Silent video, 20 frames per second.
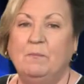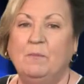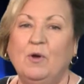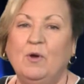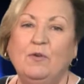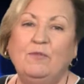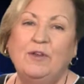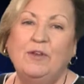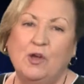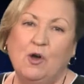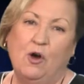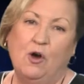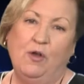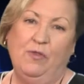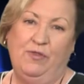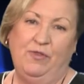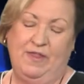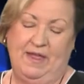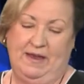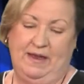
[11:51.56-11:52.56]
Moving
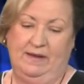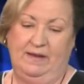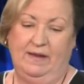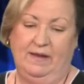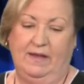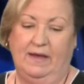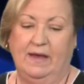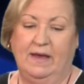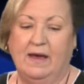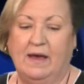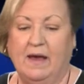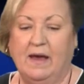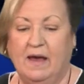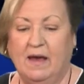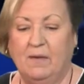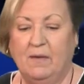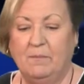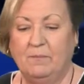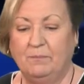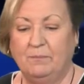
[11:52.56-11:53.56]
on then
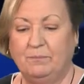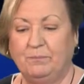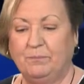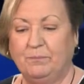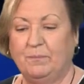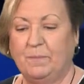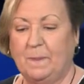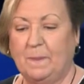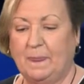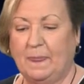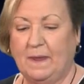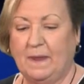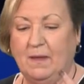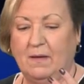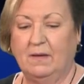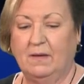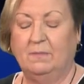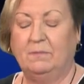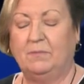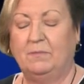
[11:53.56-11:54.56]
um,
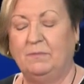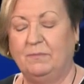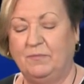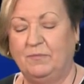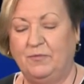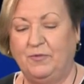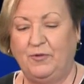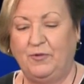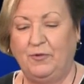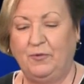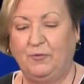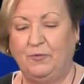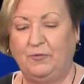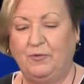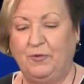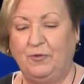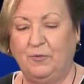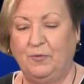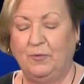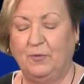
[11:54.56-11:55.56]
to,
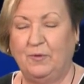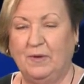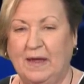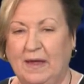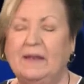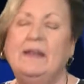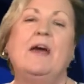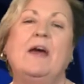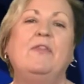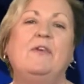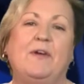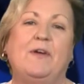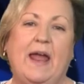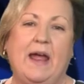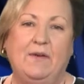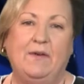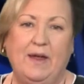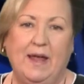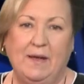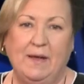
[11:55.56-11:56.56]
to another
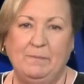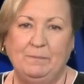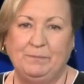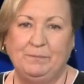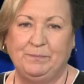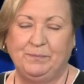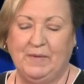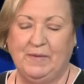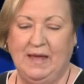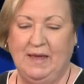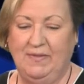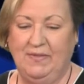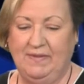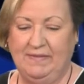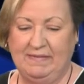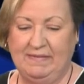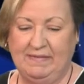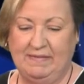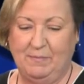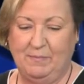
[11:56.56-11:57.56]
area, and
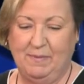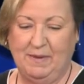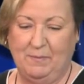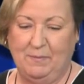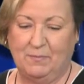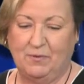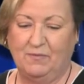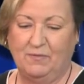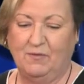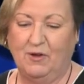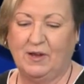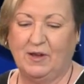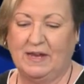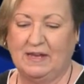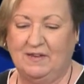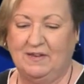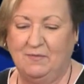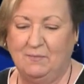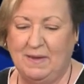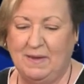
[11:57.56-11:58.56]
this is a bit
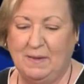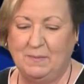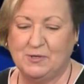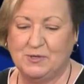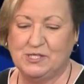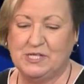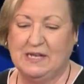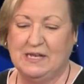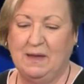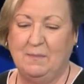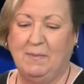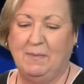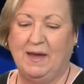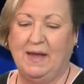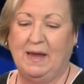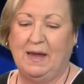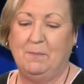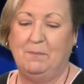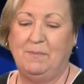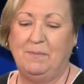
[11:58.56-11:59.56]
provocative maybe. Shall I
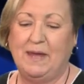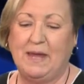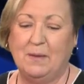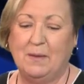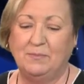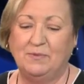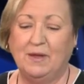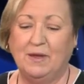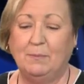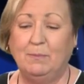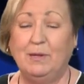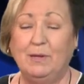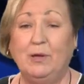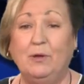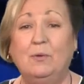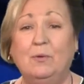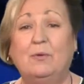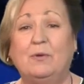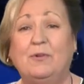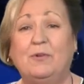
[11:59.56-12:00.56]
buy a
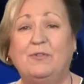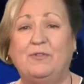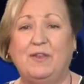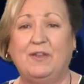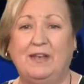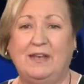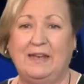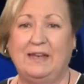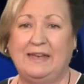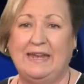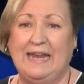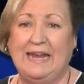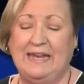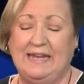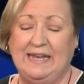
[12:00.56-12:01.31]
BMW or study at